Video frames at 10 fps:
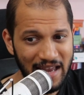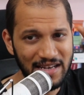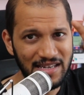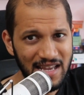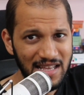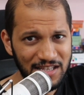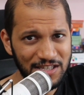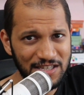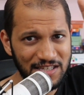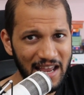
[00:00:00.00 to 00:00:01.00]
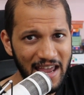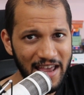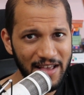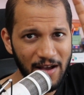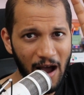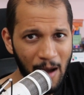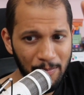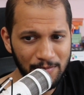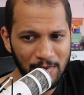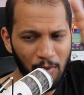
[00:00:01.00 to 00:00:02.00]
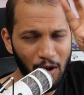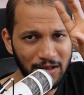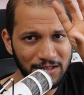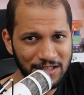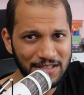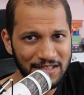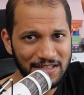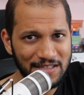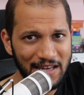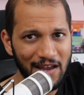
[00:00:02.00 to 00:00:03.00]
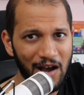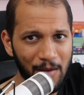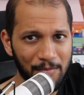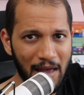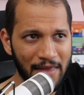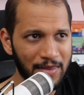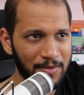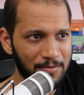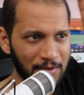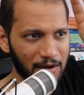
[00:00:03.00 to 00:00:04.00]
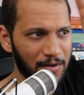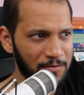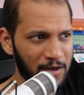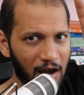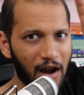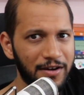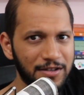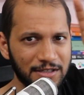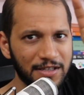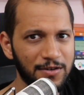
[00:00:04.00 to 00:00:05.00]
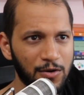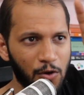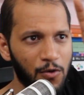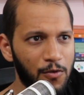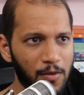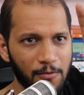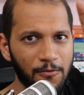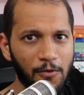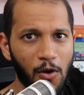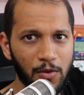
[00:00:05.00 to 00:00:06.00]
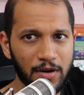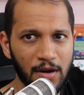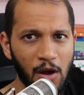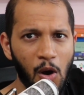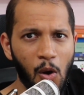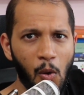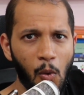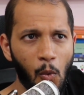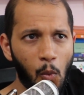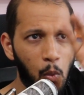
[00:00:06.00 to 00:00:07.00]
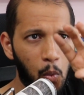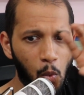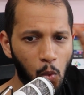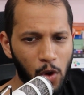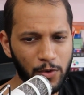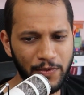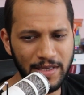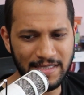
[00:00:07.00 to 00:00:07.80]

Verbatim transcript: it didn't stay up. The ball just didn't stay up, and the, the car just didn't go forward what we